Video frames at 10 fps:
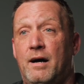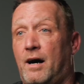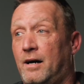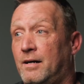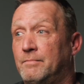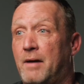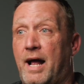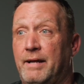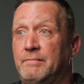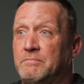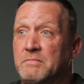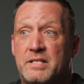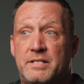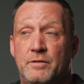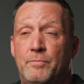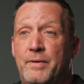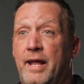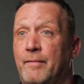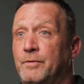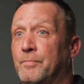Um, I still be
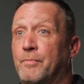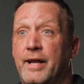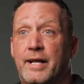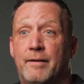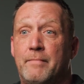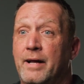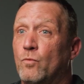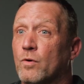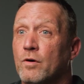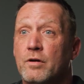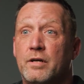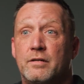able to break up my work